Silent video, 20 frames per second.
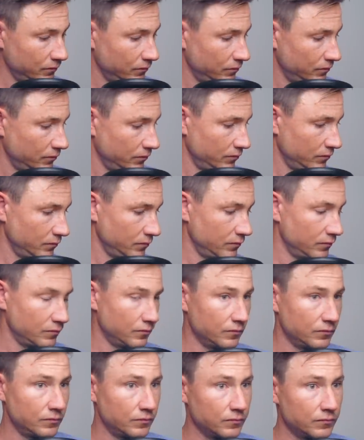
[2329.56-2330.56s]

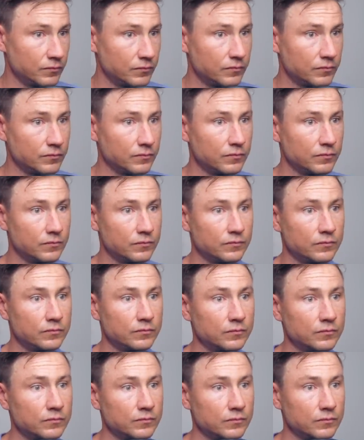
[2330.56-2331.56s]

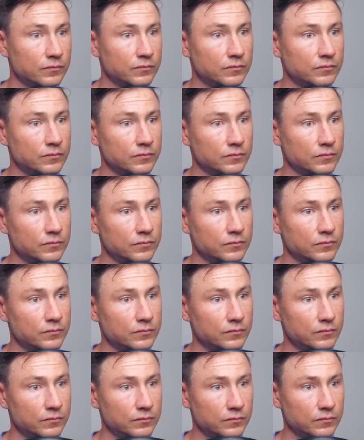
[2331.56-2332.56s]

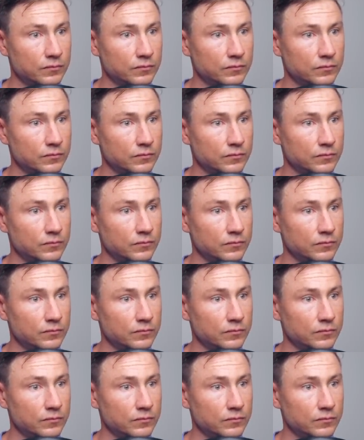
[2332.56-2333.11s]
The person shown says nothing.